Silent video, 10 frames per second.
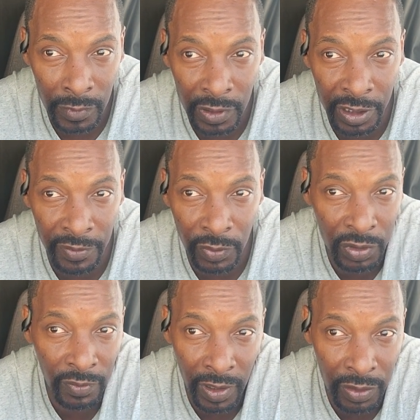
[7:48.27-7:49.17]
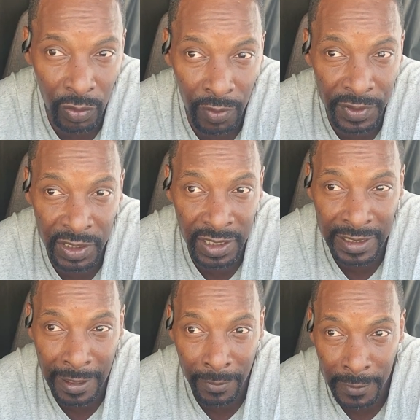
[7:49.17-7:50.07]
say if you sit around doing nothing for 6
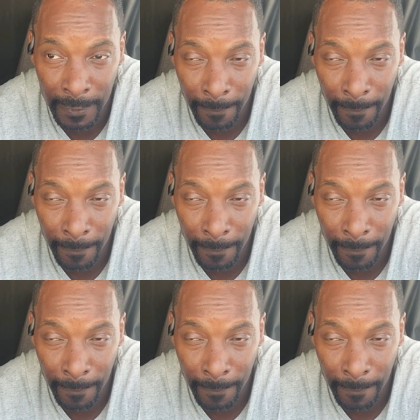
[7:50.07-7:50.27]
hours,